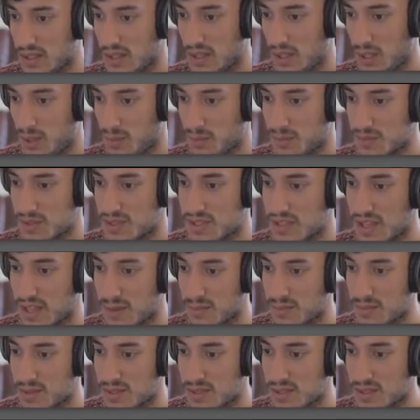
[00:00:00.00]
um,
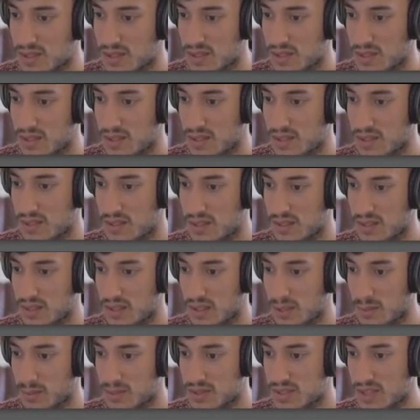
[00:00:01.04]
stems,
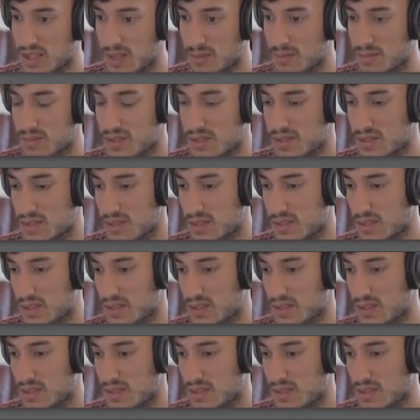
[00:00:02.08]
amp stems